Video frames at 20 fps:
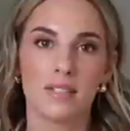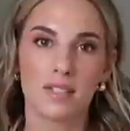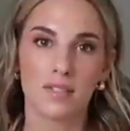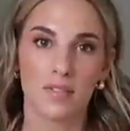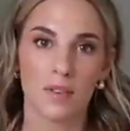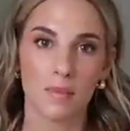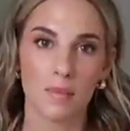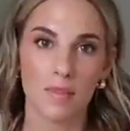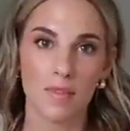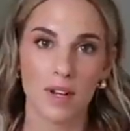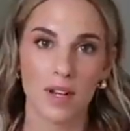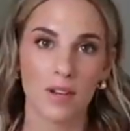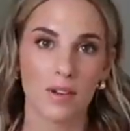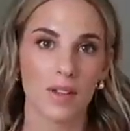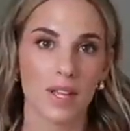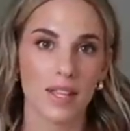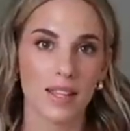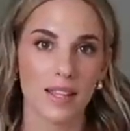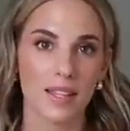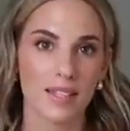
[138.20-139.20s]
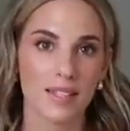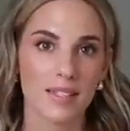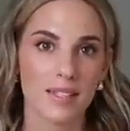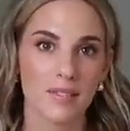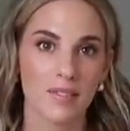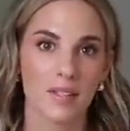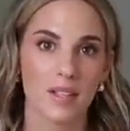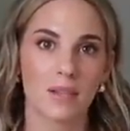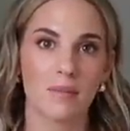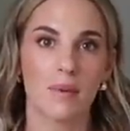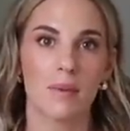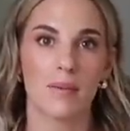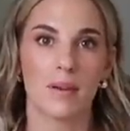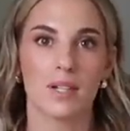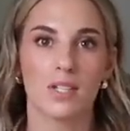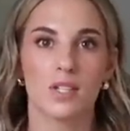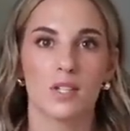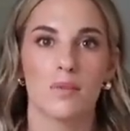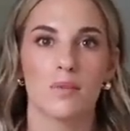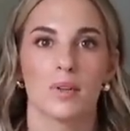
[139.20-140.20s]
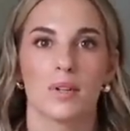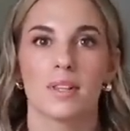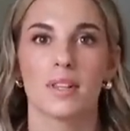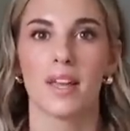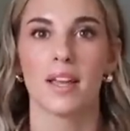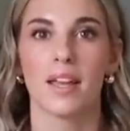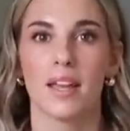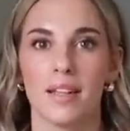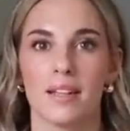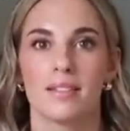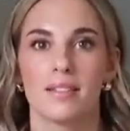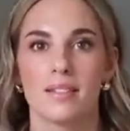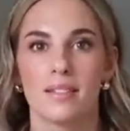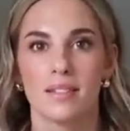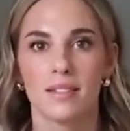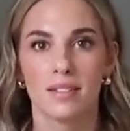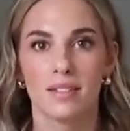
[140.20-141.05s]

to film a video like this? I feel like maybe I should have worn leggings.